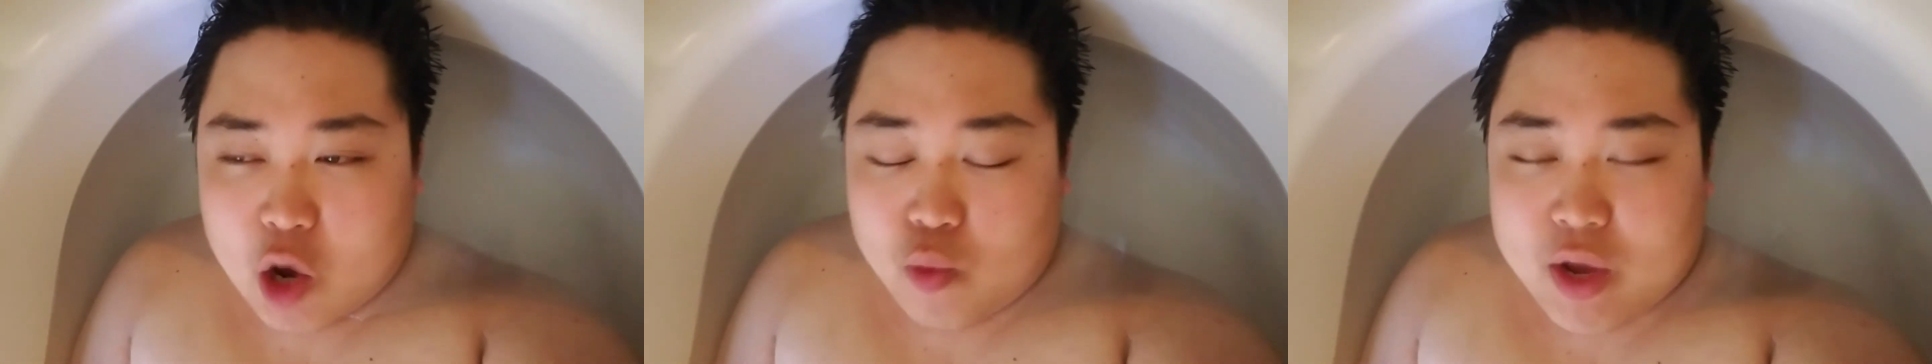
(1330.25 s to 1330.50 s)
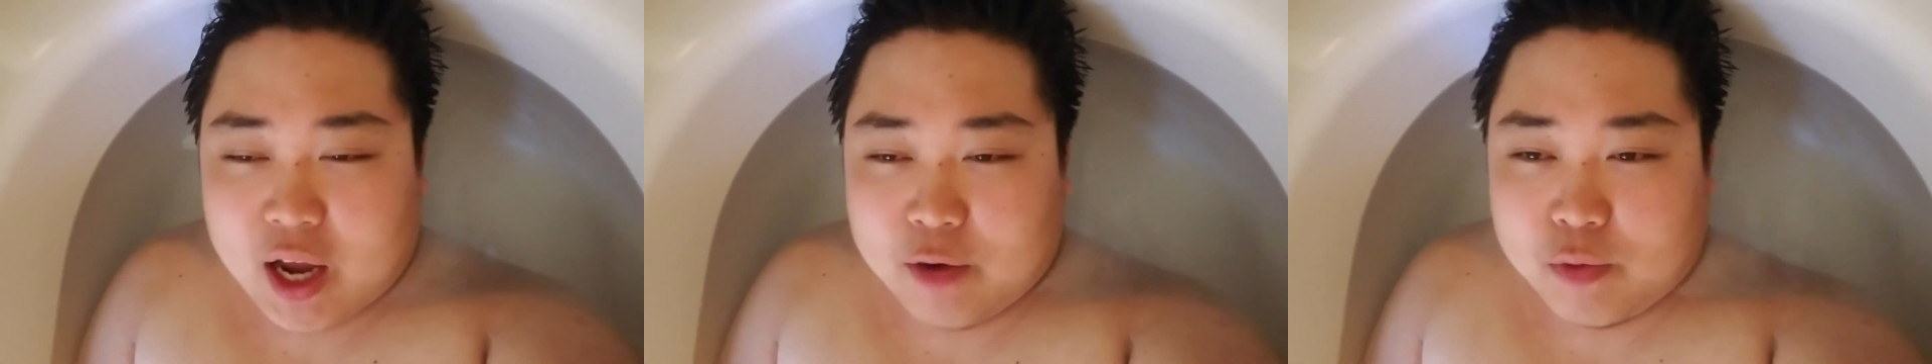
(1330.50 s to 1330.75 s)

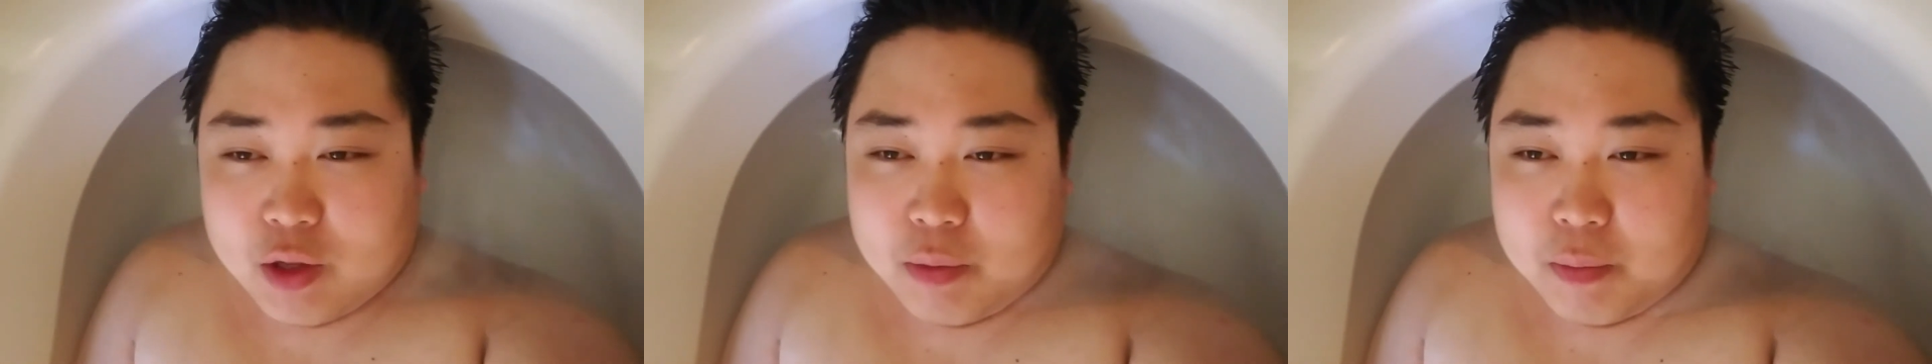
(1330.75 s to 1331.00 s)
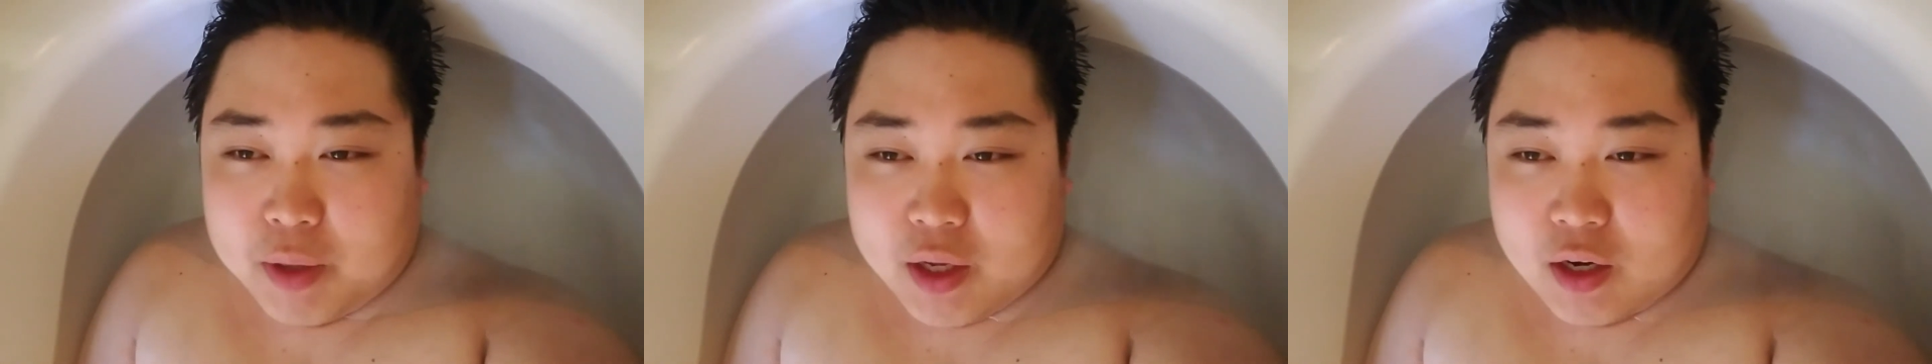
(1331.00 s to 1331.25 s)
we hadn't really
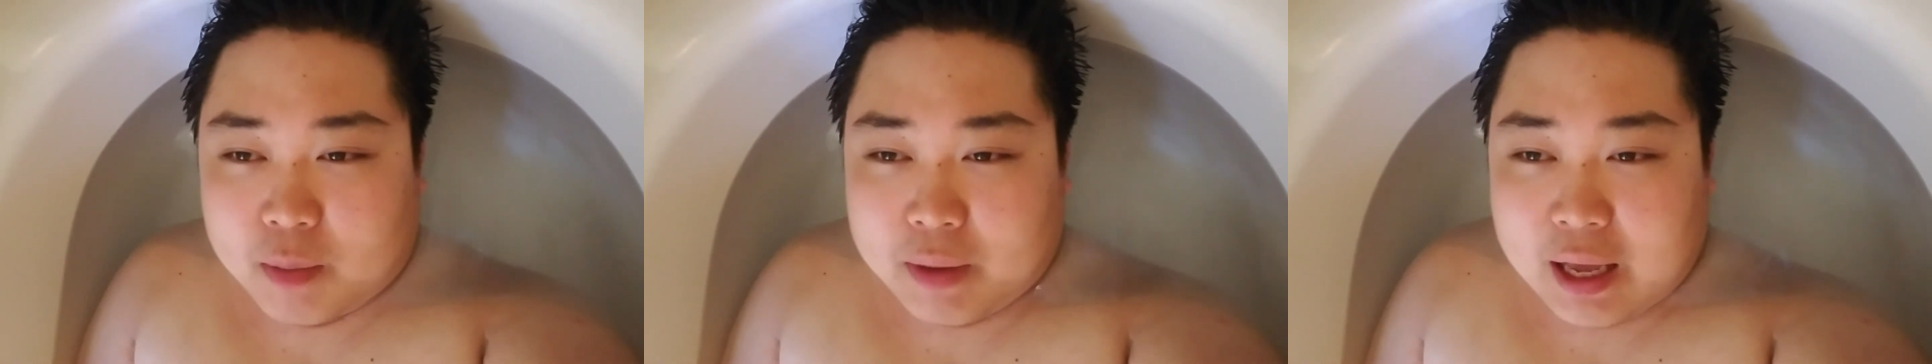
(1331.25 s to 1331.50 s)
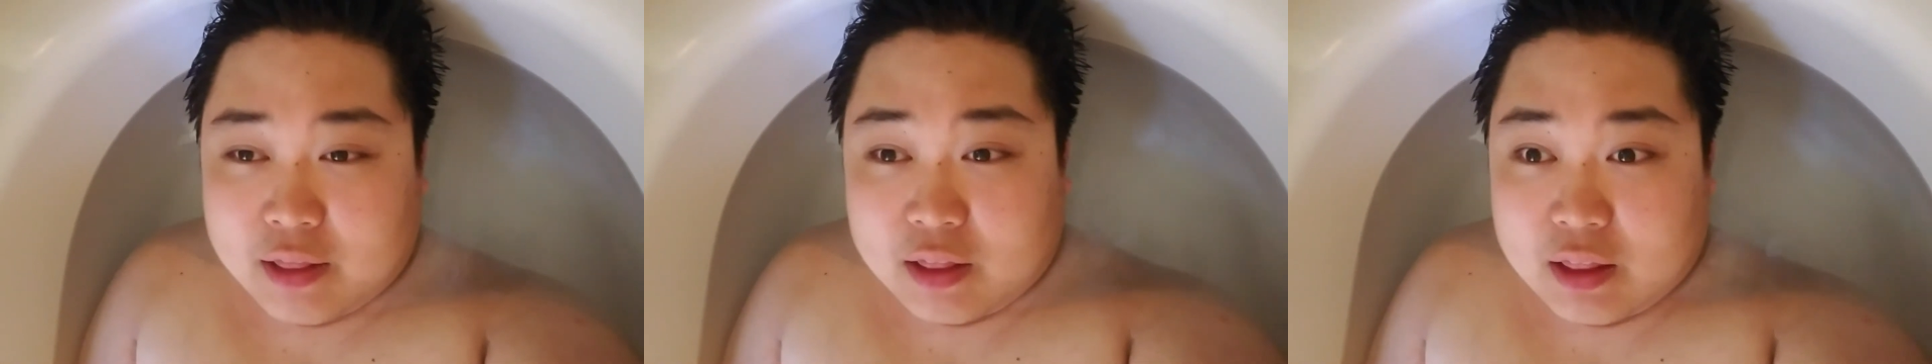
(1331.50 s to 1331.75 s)
been picking up
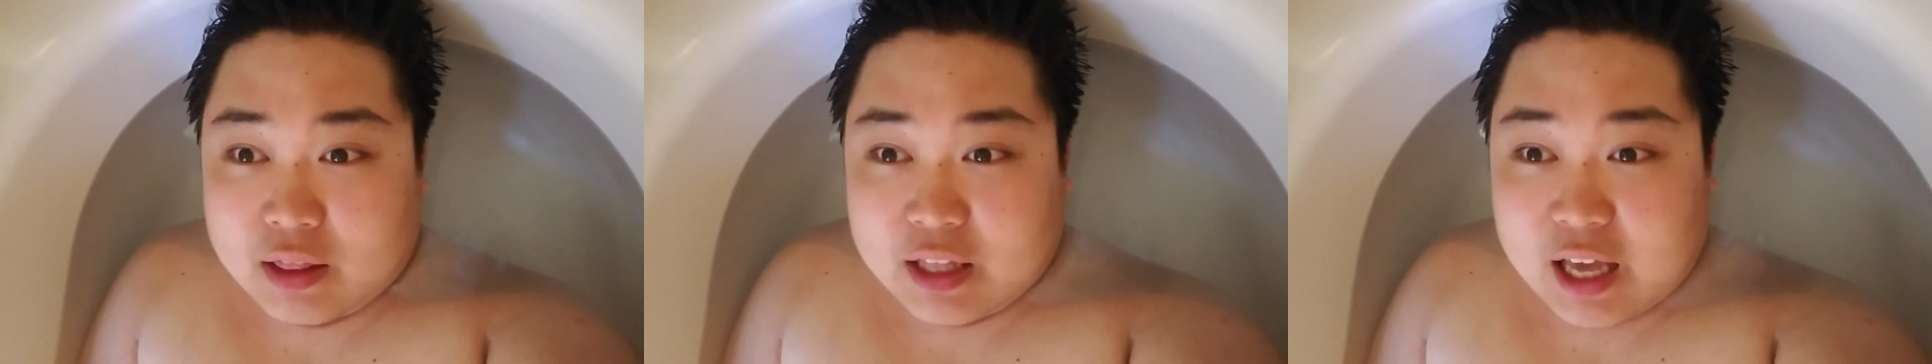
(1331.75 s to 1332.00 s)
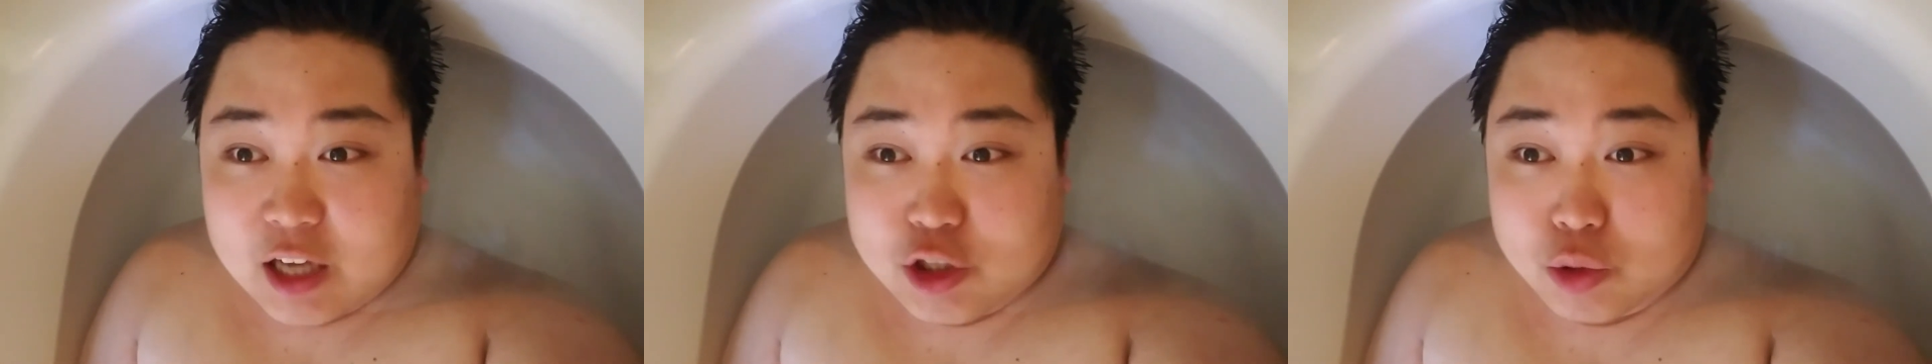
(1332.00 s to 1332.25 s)

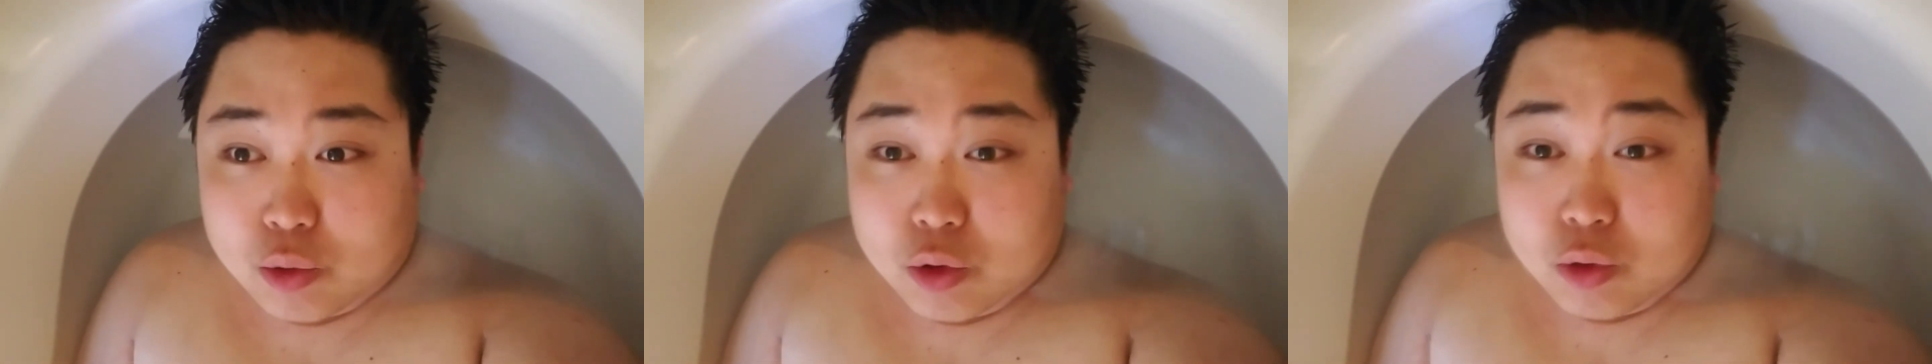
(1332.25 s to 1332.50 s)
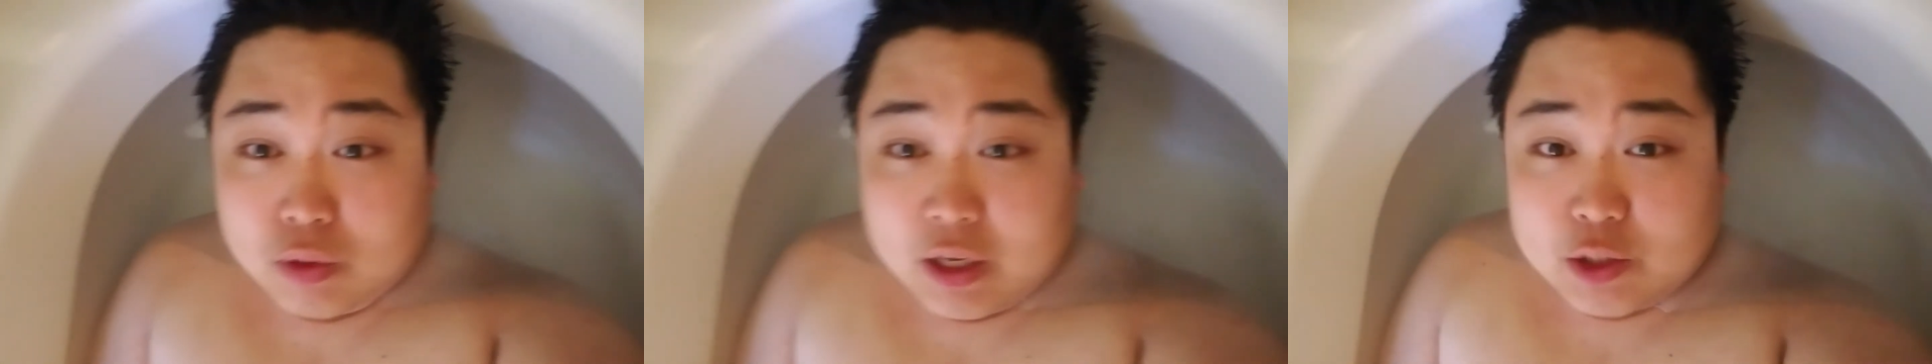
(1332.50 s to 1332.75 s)
the actual
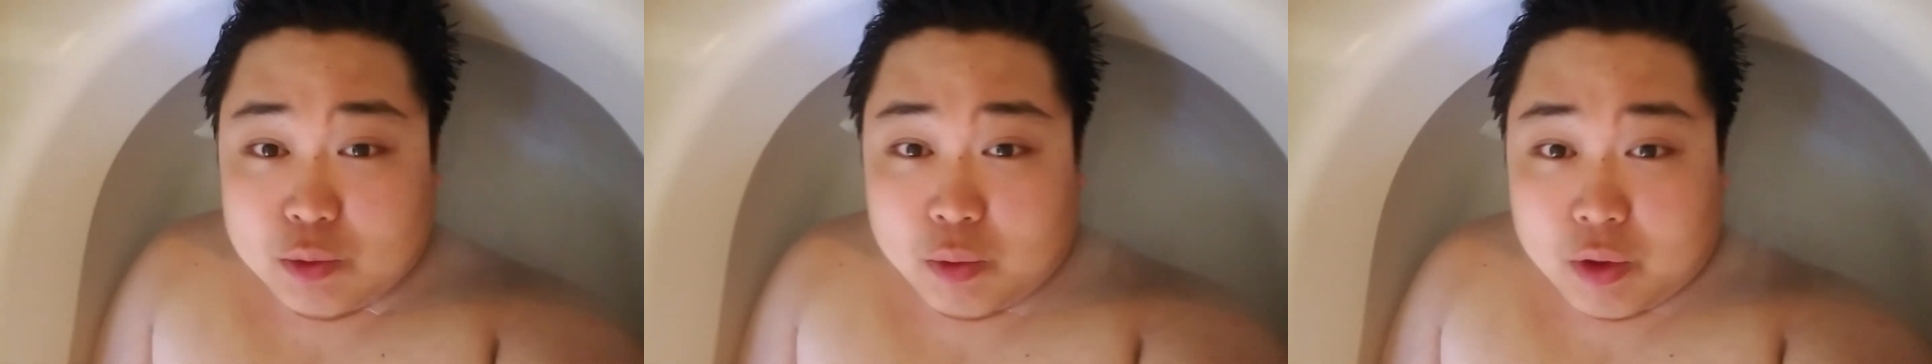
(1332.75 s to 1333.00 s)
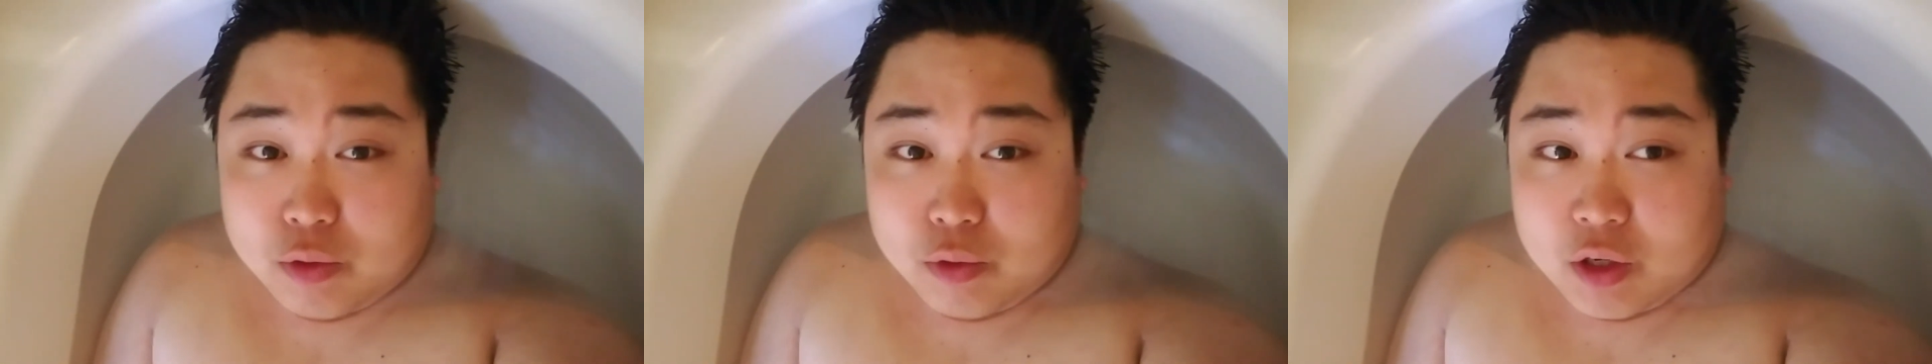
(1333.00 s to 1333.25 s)
loot as we
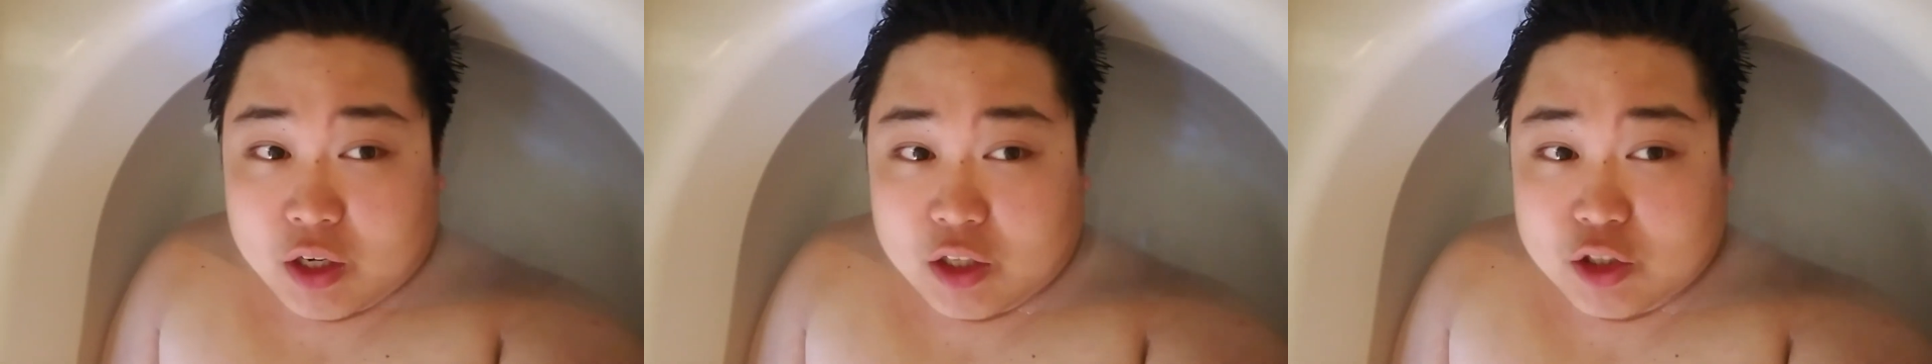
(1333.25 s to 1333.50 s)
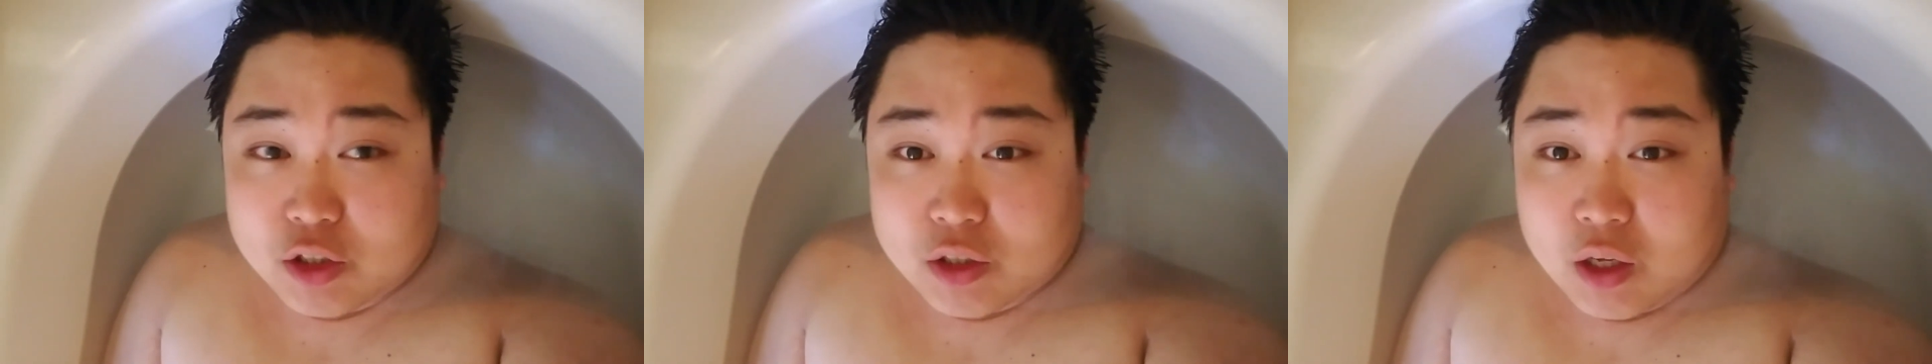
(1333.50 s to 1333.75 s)
went through the dungeon.